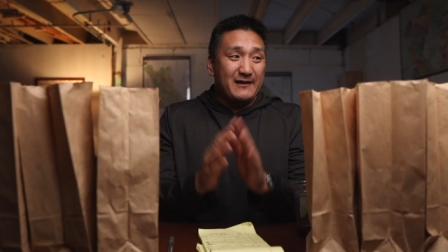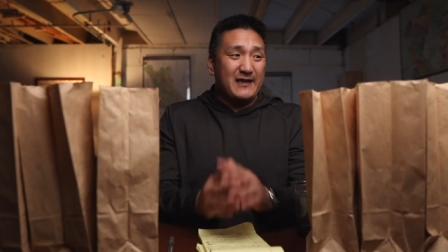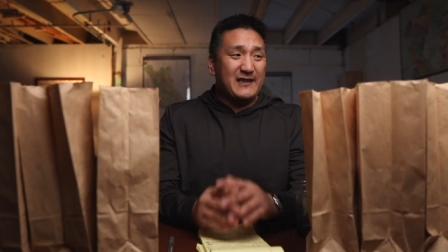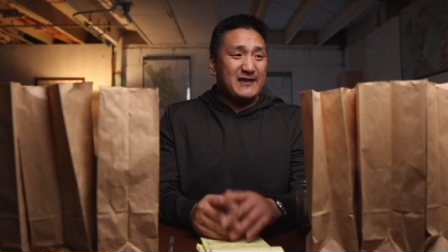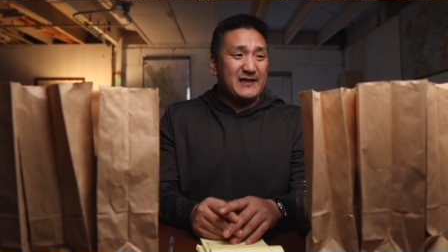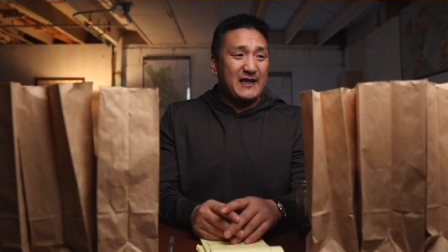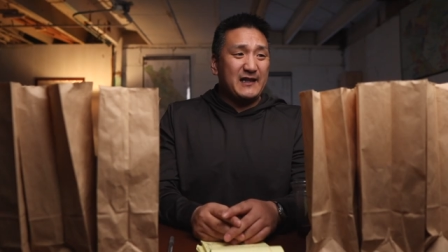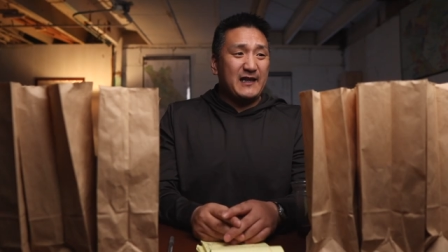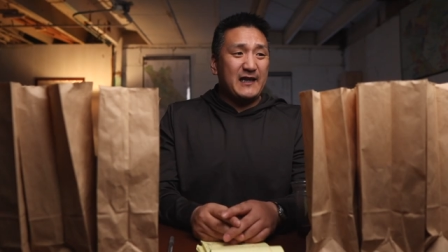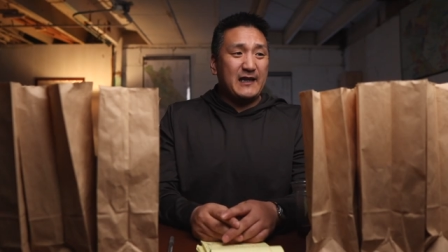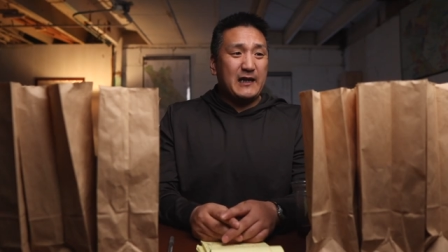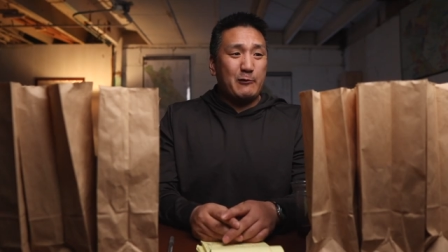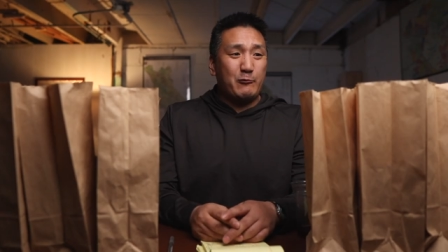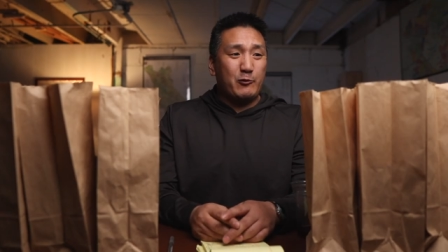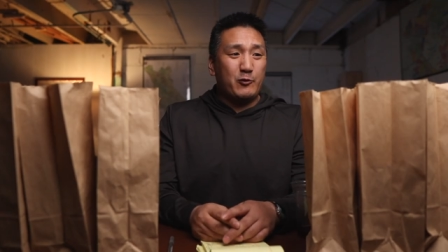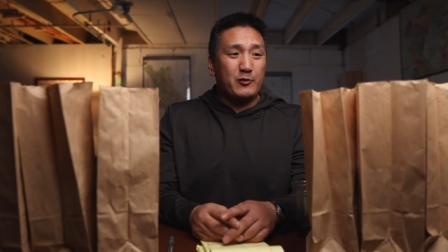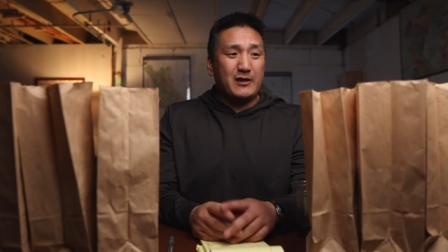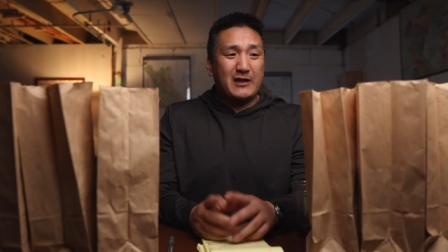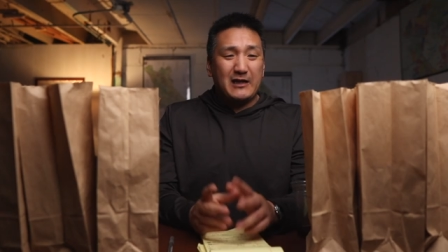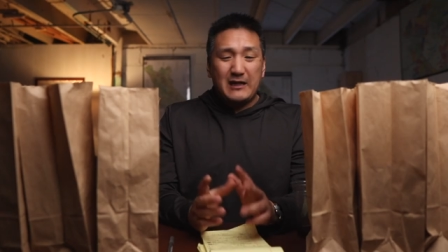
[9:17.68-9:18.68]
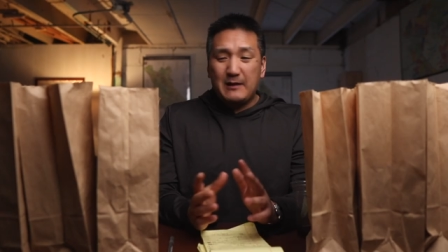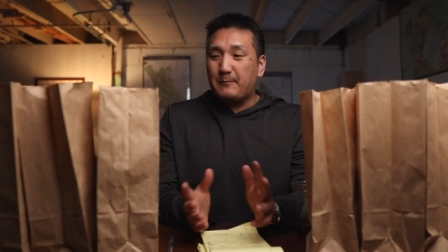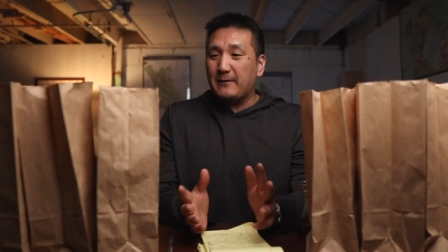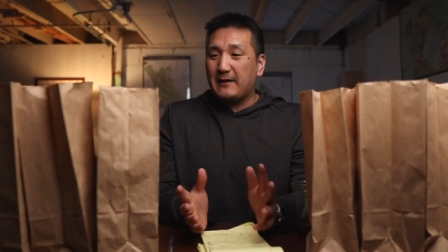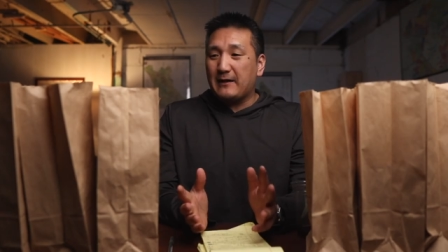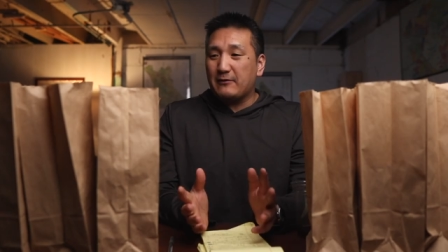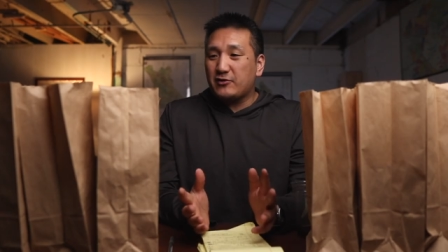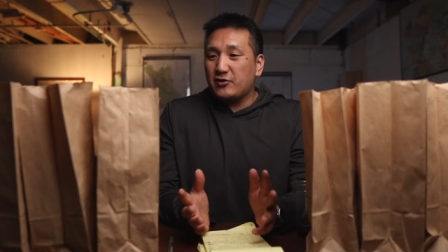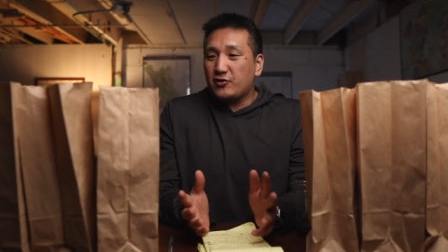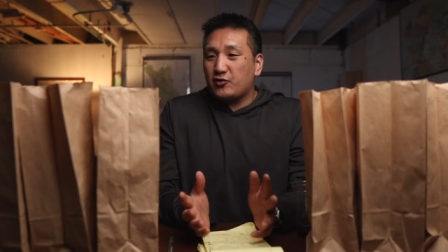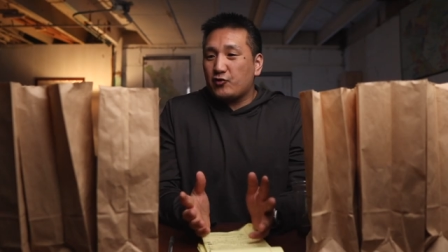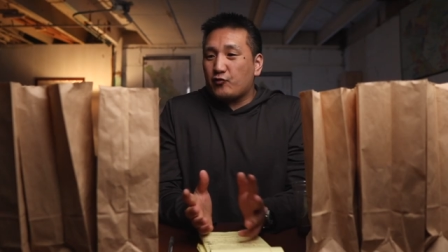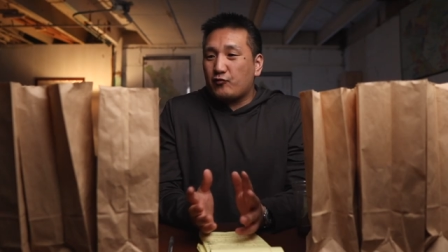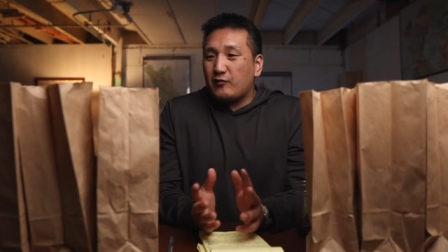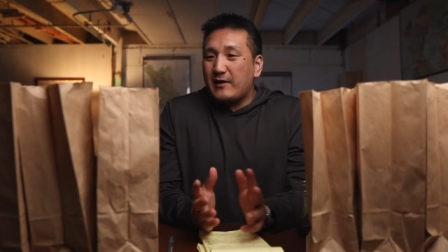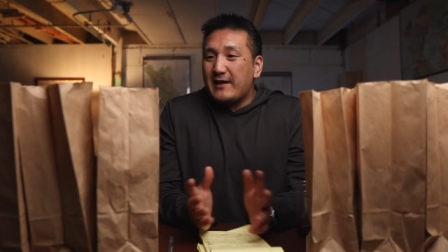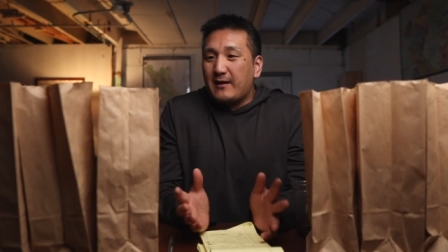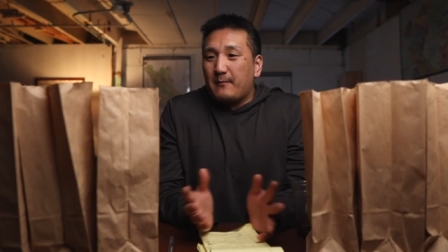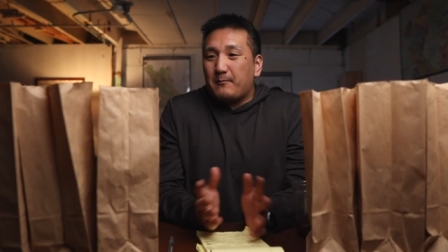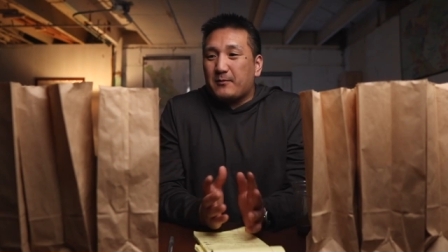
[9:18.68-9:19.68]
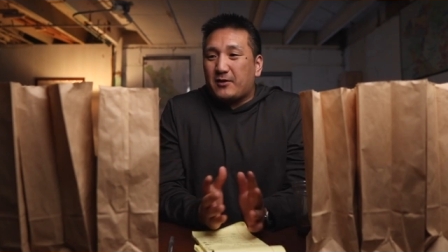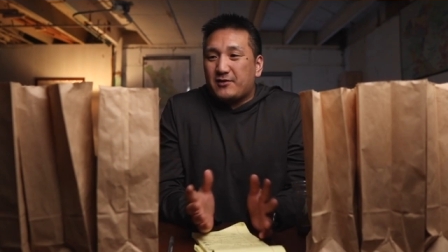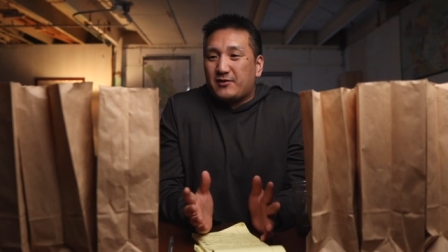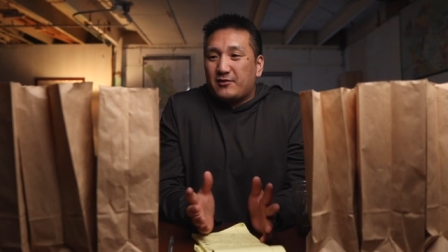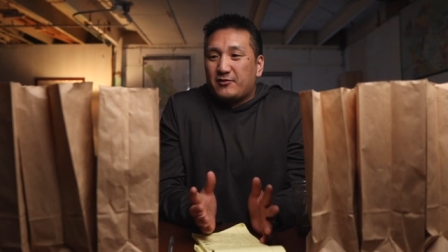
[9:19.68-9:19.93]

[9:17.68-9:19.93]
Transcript: These I think I will keep and I'll just drink them because